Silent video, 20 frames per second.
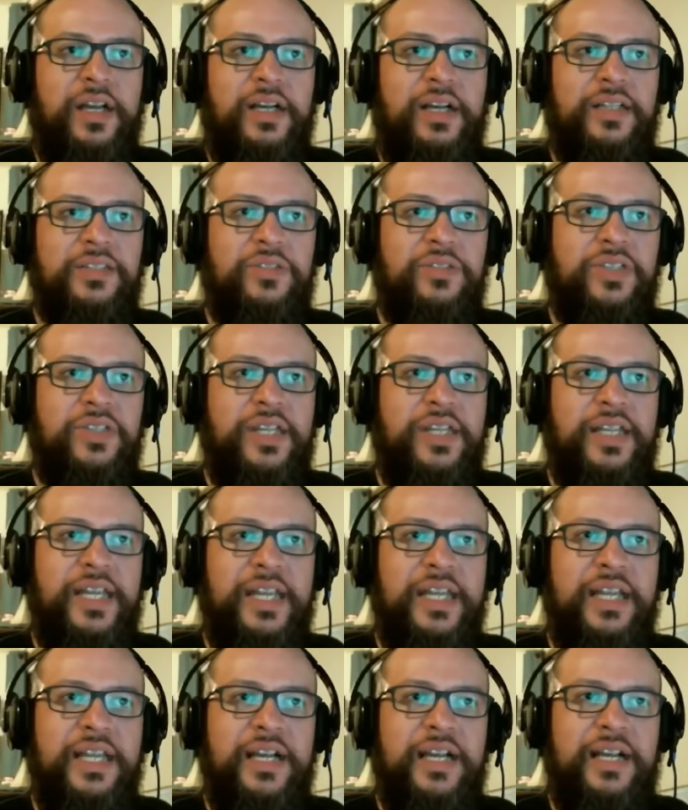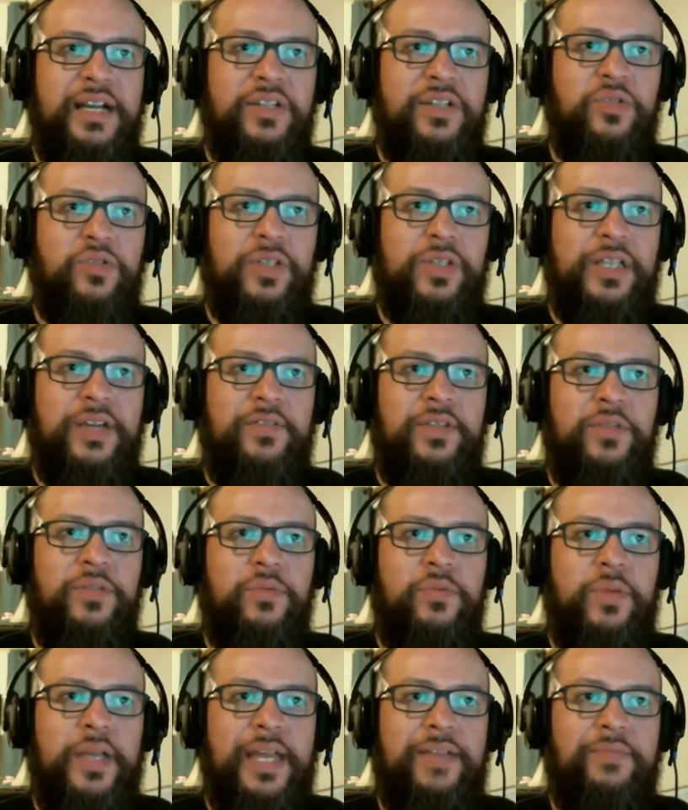So Sunday, June 11th,
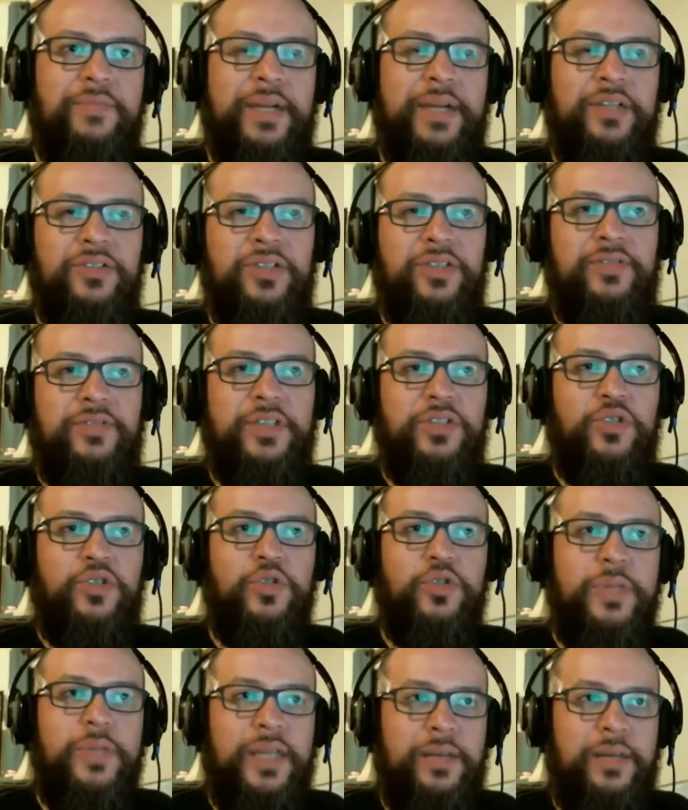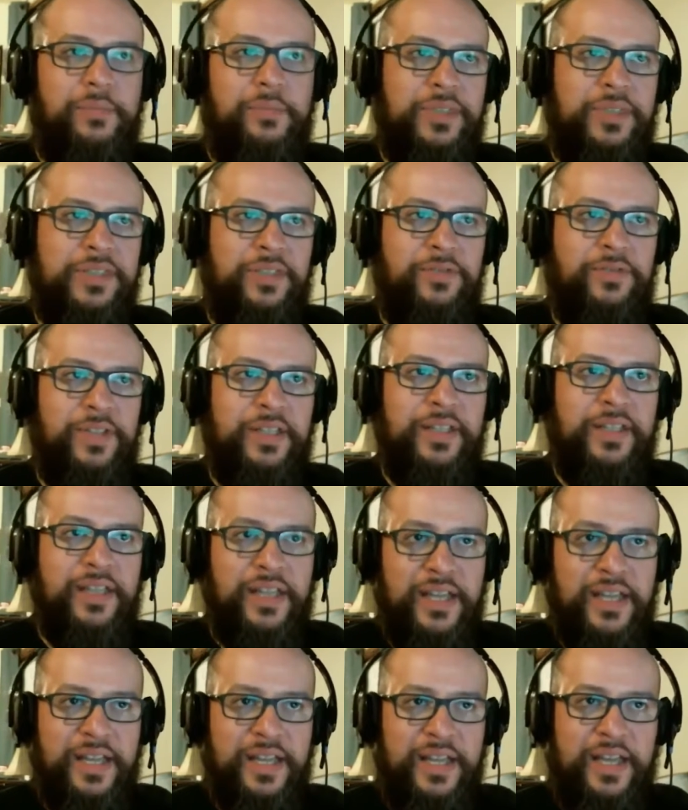we'll have Microsoft at 2 p.m. Pacific,
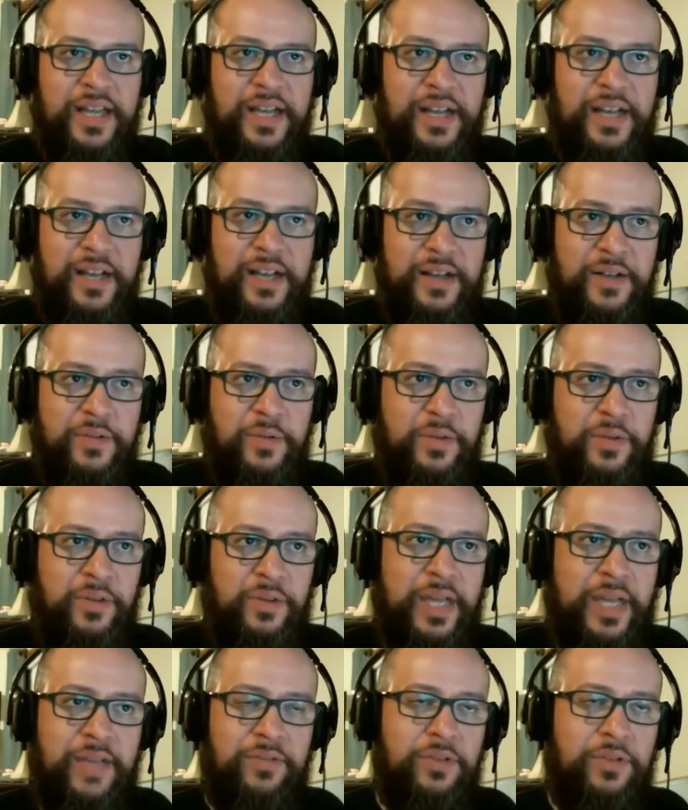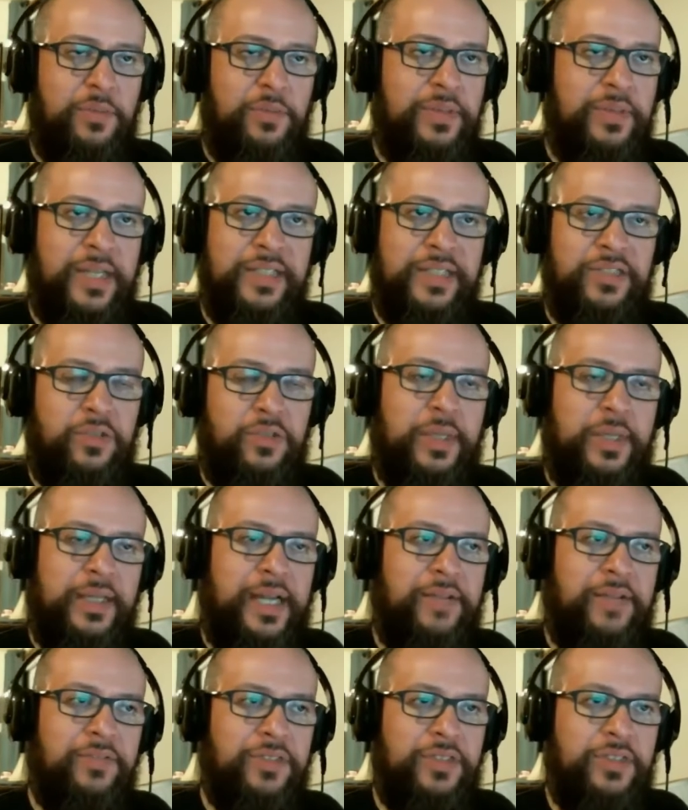where they'll have that's their big
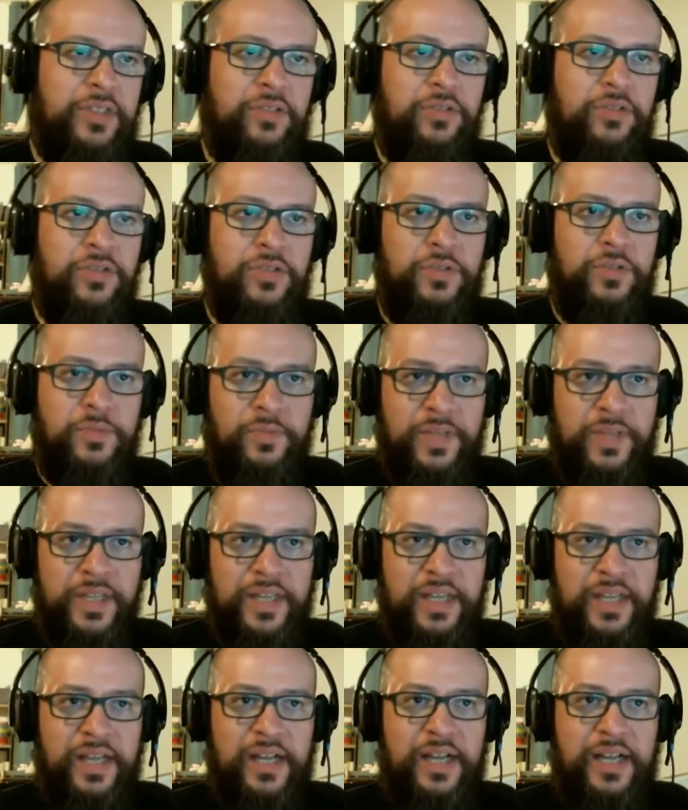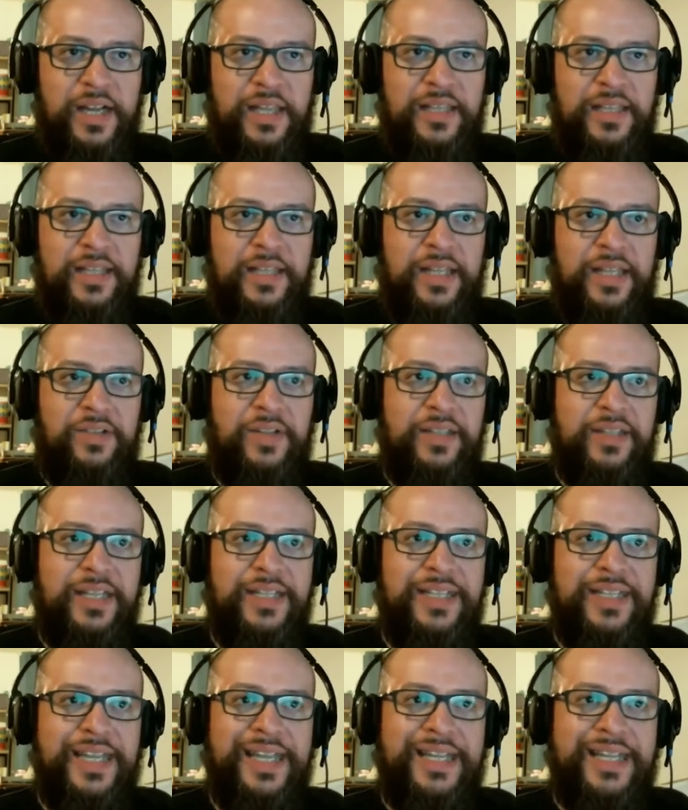conference that they'll do. And then later on
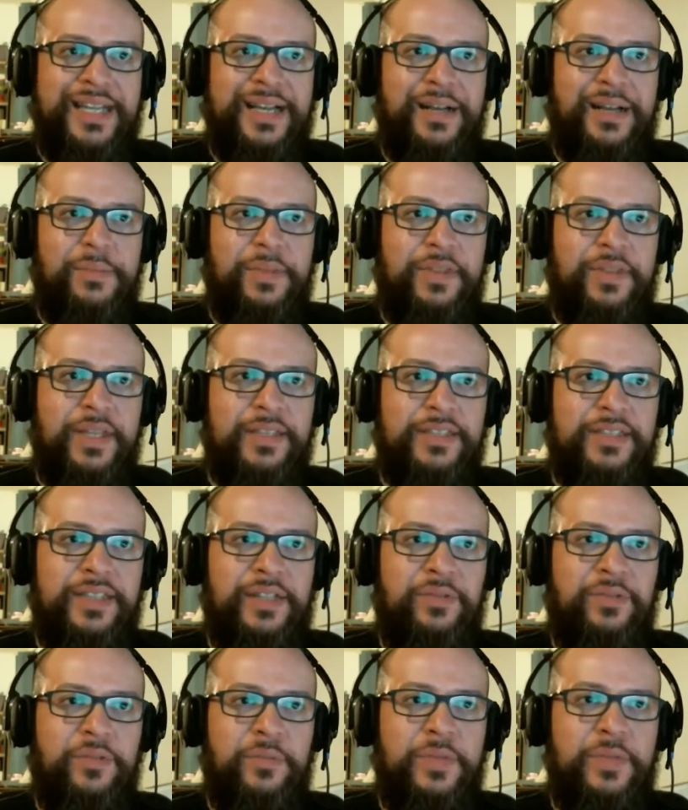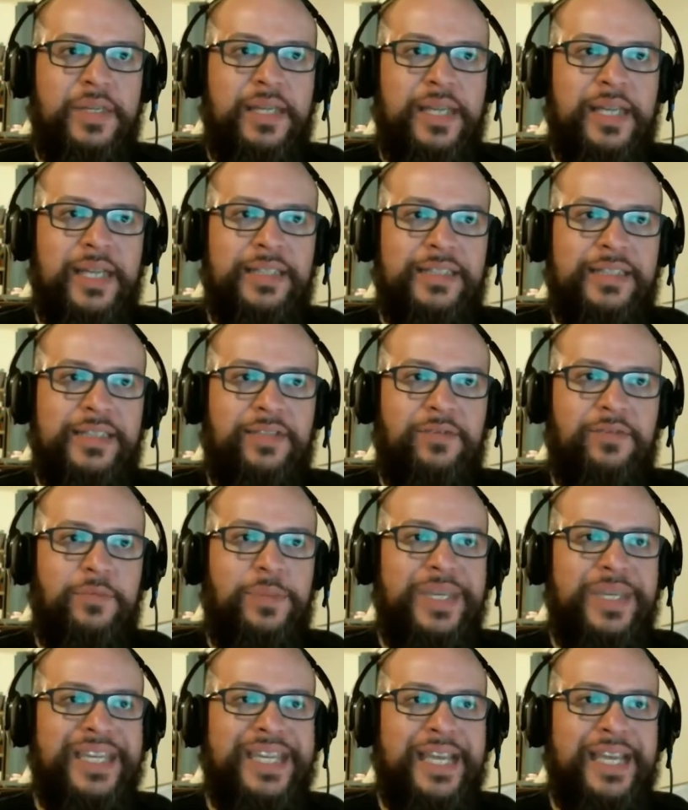that day, Bethesda will be at 7
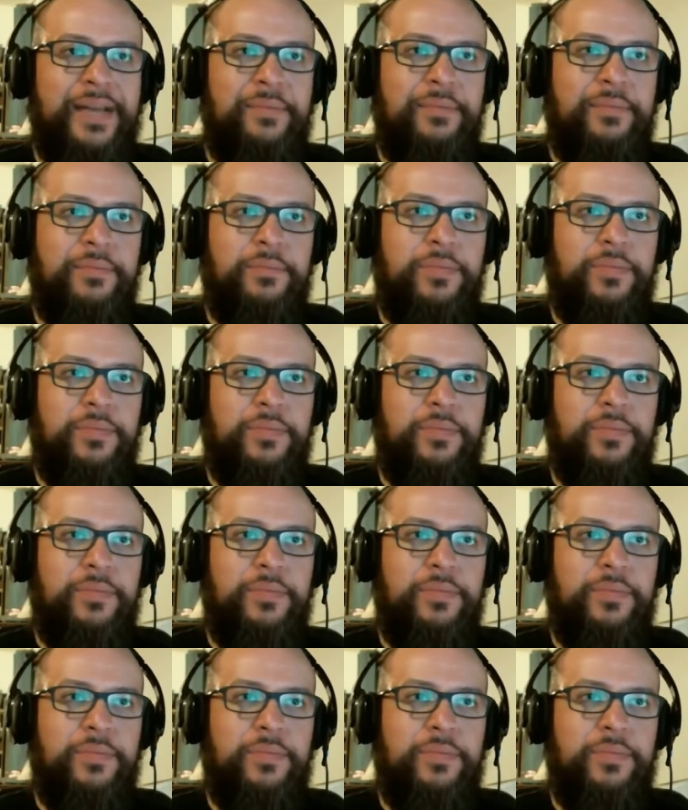p.m.